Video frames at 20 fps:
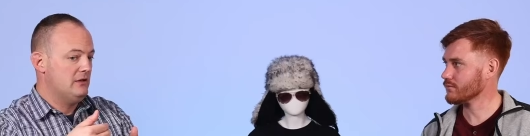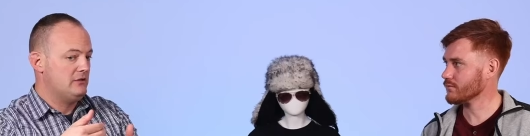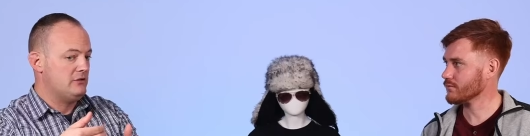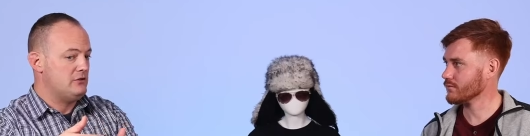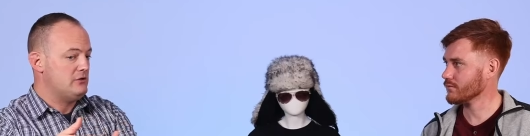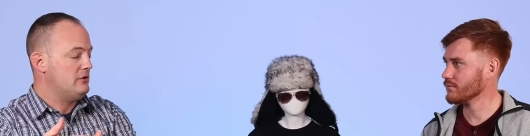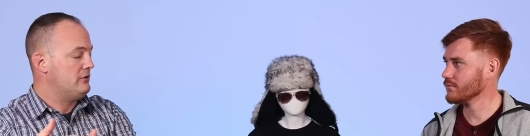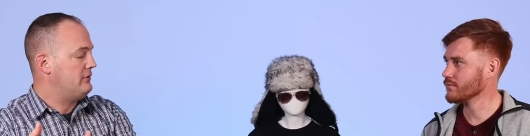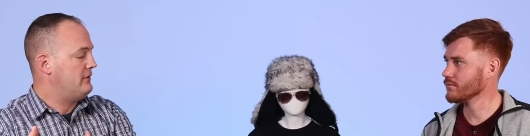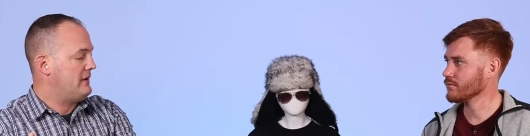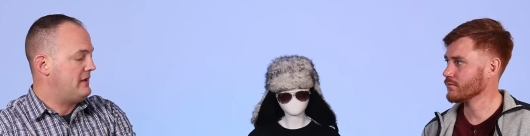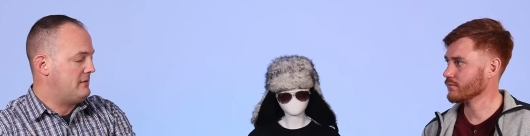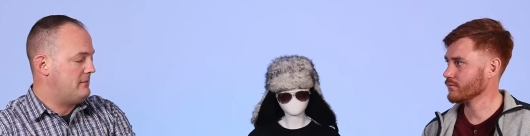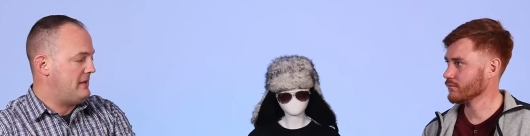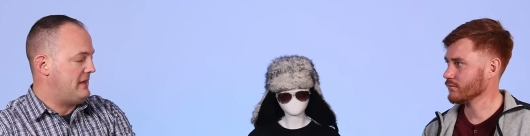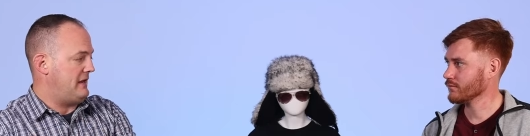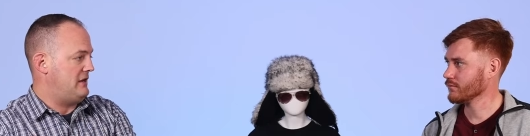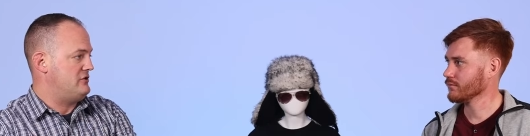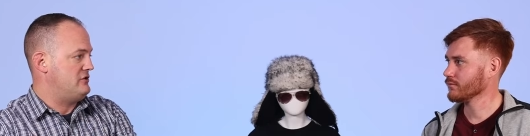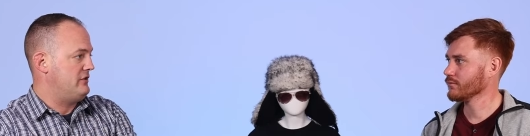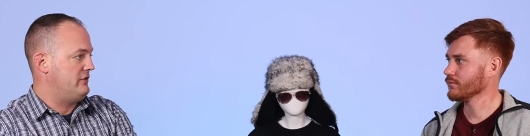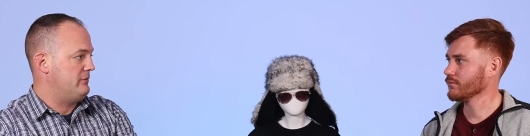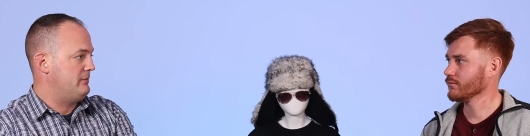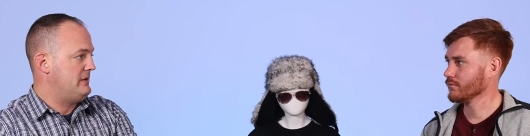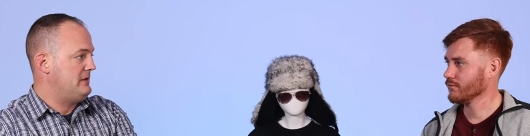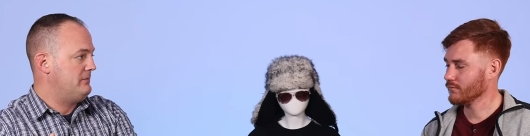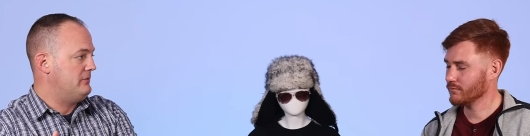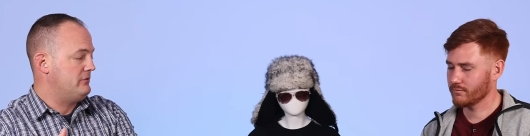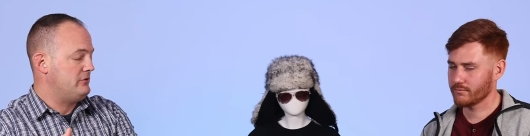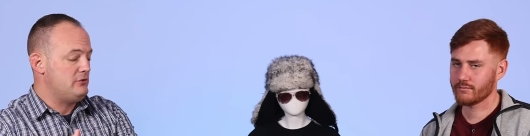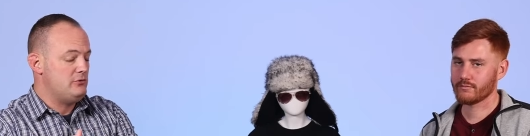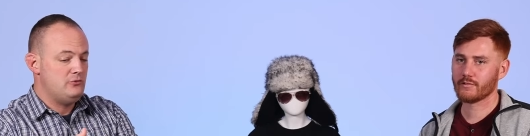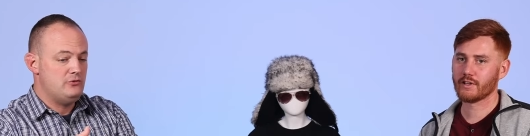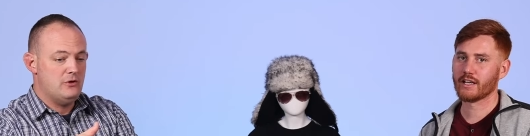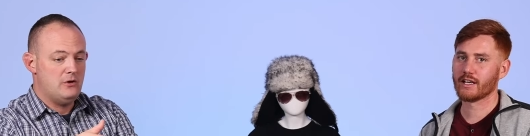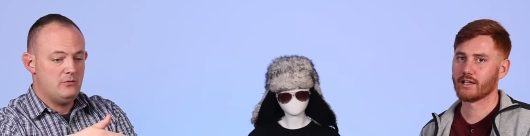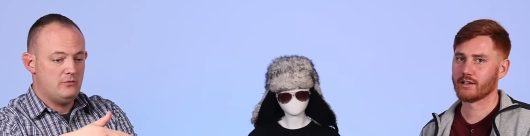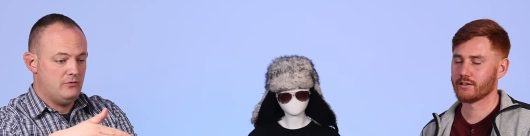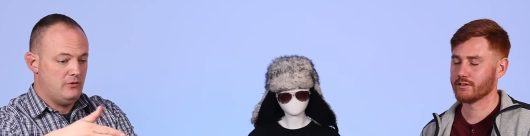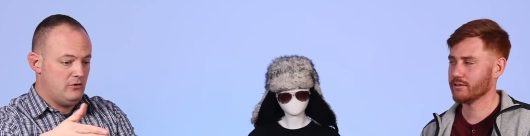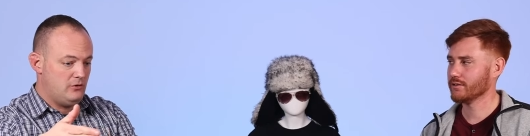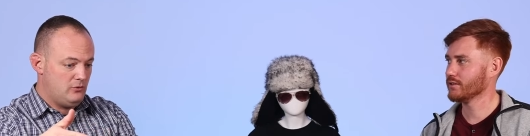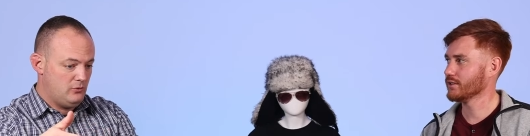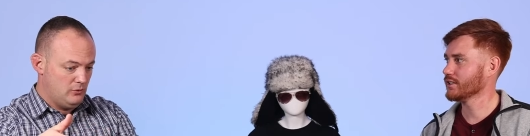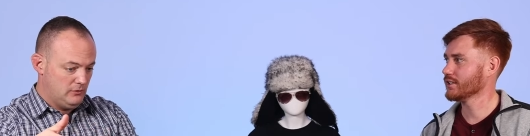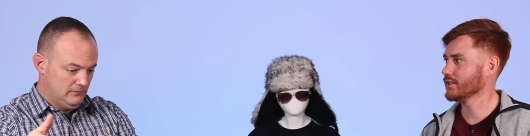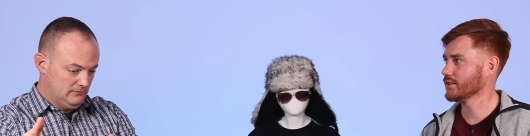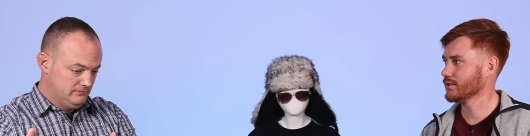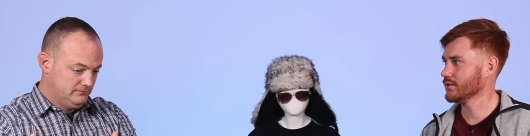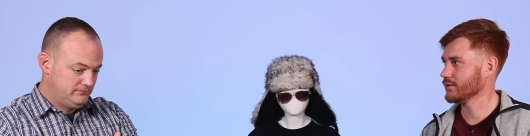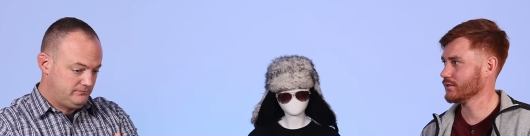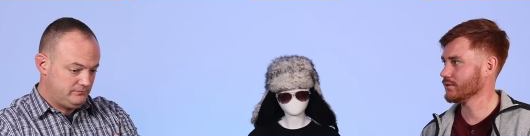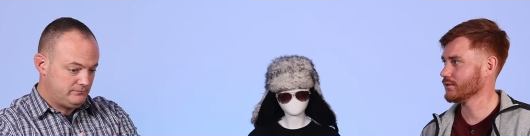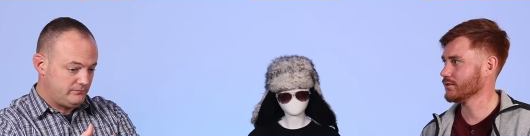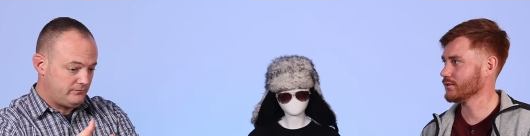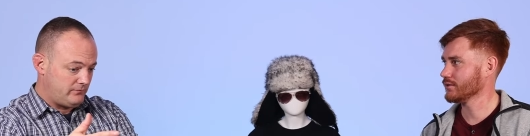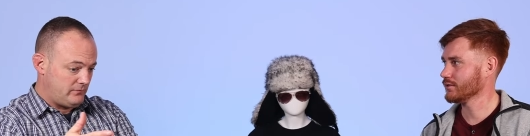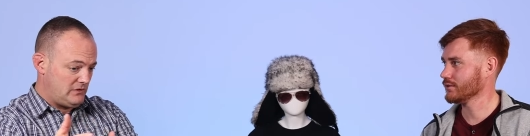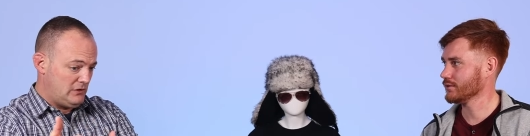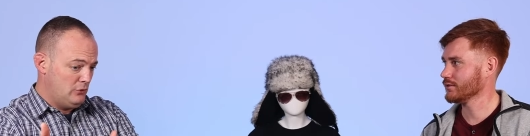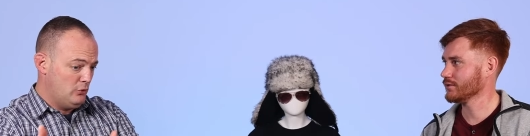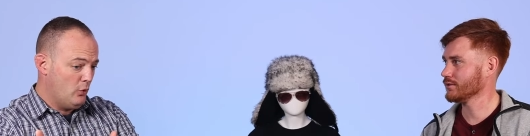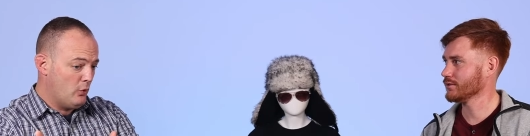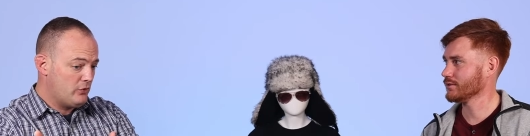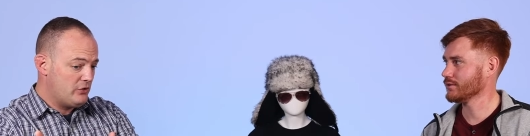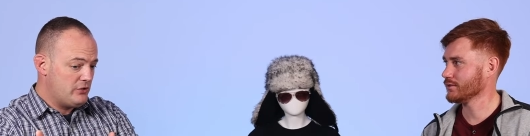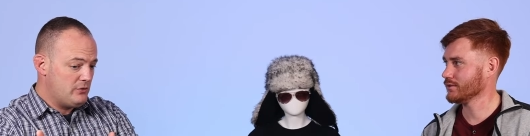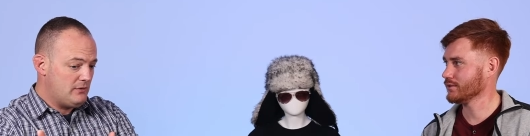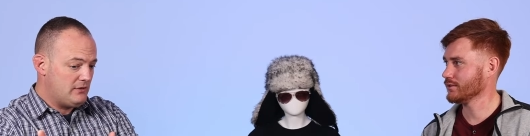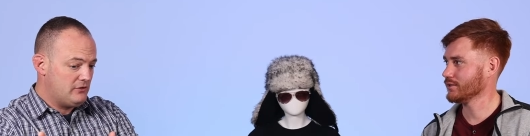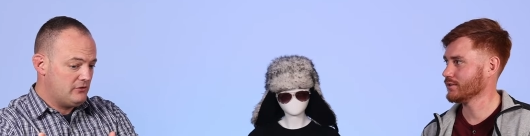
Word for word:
Speaker 1: you don't know how to manage other people. You don't know, nor do you